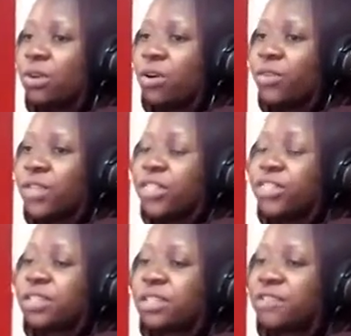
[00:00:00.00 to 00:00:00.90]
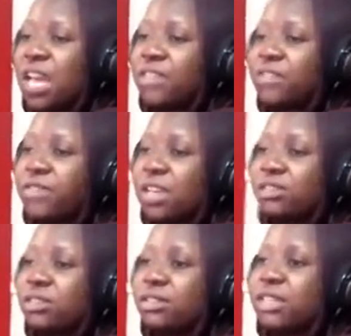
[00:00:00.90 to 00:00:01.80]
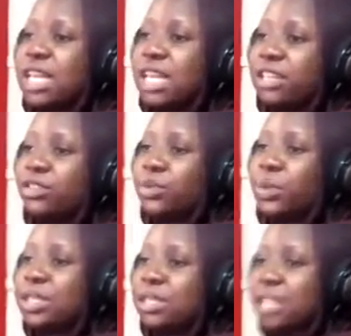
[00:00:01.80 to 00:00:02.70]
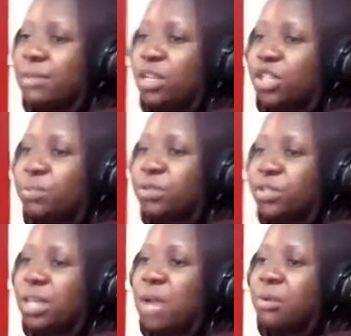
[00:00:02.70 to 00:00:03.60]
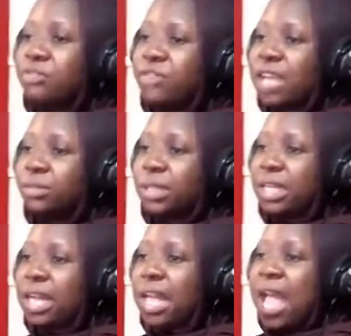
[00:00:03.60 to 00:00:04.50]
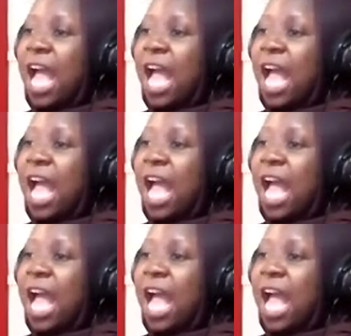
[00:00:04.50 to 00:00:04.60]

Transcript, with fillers: of the 35 investors seeking to establish Modular Refinery